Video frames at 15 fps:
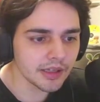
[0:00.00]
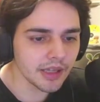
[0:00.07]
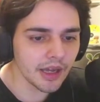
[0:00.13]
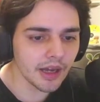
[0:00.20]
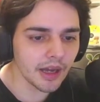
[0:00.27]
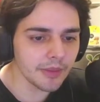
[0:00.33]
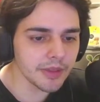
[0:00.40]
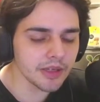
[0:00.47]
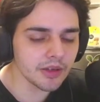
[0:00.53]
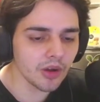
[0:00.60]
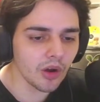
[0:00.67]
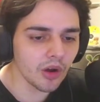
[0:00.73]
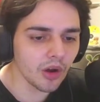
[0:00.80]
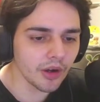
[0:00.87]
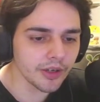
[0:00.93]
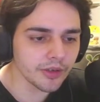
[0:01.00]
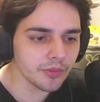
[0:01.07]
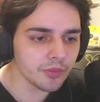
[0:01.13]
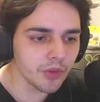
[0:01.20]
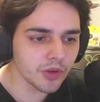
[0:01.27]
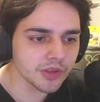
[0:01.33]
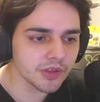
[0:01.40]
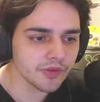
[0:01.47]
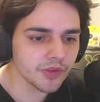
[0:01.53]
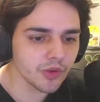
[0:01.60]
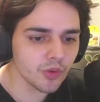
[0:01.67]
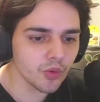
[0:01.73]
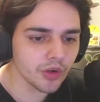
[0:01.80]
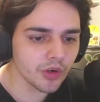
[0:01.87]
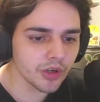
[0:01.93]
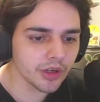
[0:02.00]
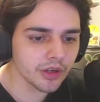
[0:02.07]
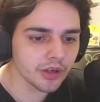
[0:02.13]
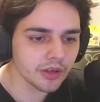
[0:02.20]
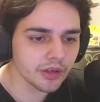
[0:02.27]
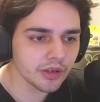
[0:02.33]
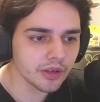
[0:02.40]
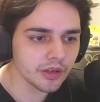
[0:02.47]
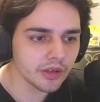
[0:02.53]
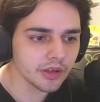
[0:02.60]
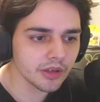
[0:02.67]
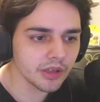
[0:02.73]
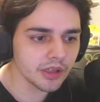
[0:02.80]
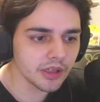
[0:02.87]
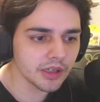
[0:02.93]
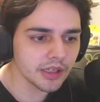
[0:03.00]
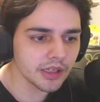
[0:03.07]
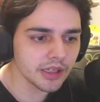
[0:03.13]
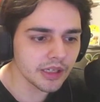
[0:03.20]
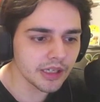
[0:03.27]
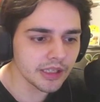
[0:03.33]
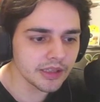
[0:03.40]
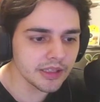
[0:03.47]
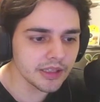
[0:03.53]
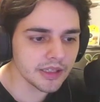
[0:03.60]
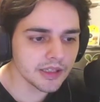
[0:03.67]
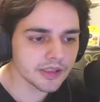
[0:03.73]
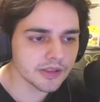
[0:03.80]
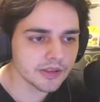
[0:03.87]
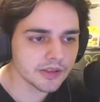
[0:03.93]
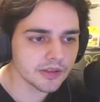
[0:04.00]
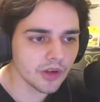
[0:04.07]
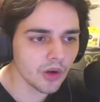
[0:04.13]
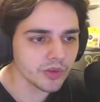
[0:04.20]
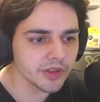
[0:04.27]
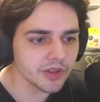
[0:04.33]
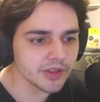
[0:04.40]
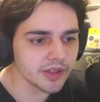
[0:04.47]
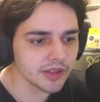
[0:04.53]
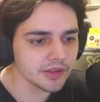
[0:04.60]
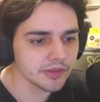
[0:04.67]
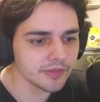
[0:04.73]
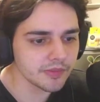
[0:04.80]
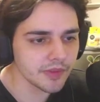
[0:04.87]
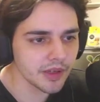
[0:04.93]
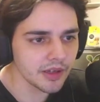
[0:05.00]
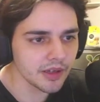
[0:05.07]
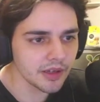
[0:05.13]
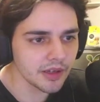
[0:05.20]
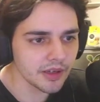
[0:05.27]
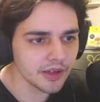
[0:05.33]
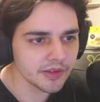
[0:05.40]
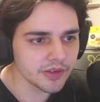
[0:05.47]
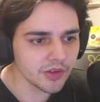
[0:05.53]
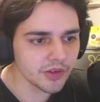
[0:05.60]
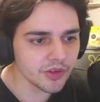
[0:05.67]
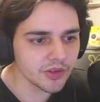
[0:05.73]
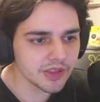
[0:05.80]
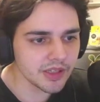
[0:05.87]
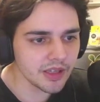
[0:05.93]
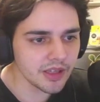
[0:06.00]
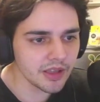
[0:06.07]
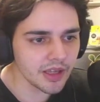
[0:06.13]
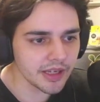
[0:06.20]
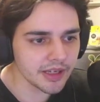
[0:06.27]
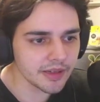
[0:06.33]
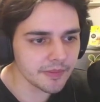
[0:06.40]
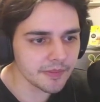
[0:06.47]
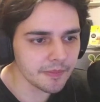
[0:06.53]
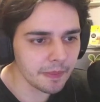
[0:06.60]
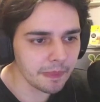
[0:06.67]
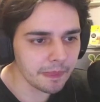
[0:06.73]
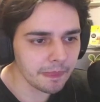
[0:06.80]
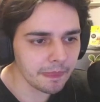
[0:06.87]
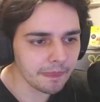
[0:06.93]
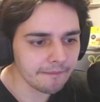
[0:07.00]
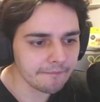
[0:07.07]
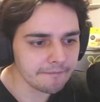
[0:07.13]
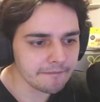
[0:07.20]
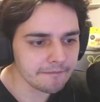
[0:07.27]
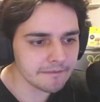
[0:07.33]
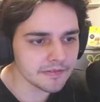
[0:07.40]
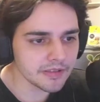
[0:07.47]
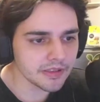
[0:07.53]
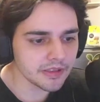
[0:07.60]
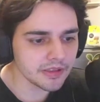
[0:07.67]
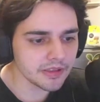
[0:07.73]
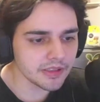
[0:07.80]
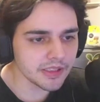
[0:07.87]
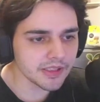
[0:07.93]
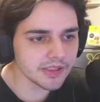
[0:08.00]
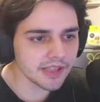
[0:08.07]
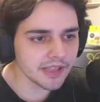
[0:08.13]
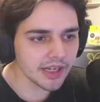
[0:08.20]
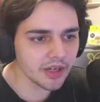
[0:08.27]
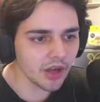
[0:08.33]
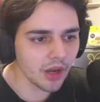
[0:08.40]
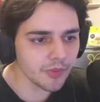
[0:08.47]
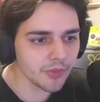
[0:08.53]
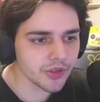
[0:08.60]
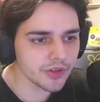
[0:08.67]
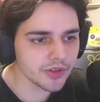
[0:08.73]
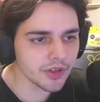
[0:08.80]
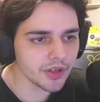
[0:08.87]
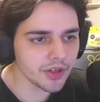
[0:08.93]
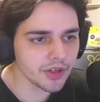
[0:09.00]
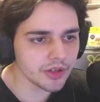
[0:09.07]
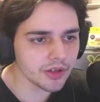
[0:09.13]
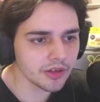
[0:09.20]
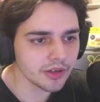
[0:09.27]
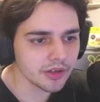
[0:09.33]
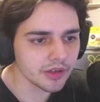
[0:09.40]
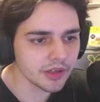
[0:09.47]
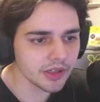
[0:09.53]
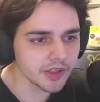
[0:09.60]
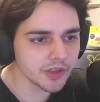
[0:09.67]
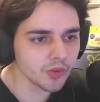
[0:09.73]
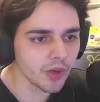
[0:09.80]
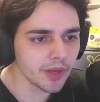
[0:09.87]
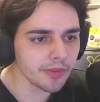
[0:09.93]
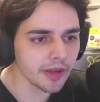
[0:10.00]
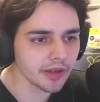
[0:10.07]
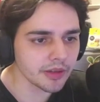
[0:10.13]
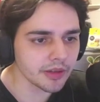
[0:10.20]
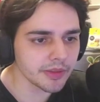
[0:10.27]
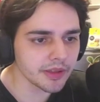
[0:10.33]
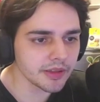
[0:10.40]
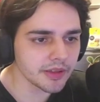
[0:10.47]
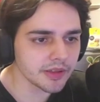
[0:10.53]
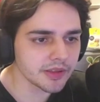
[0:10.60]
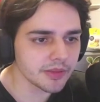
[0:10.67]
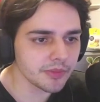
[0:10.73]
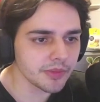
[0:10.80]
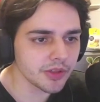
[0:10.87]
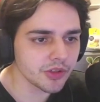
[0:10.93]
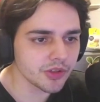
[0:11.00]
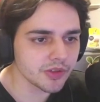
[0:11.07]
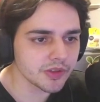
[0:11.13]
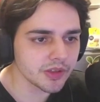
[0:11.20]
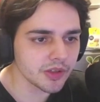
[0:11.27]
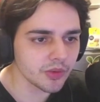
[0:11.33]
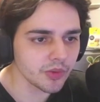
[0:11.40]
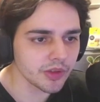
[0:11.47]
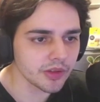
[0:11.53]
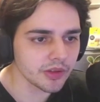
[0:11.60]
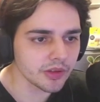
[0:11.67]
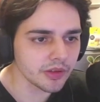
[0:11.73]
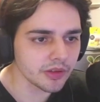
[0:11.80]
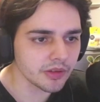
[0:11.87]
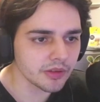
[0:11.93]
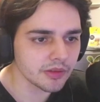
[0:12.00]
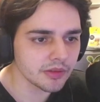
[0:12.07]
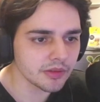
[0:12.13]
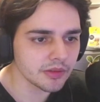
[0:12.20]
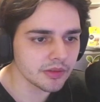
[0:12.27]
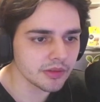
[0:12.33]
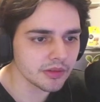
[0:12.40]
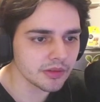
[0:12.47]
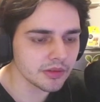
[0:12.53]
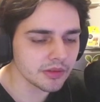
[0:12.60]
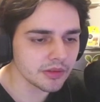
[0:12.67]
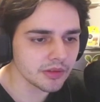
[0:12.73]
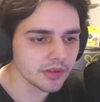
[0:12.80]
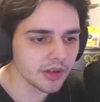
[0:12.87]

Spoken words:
I mean, in most of your work, it needs. Oh, this. So you see, like, this second option here is way better, but then there's some issues here with it's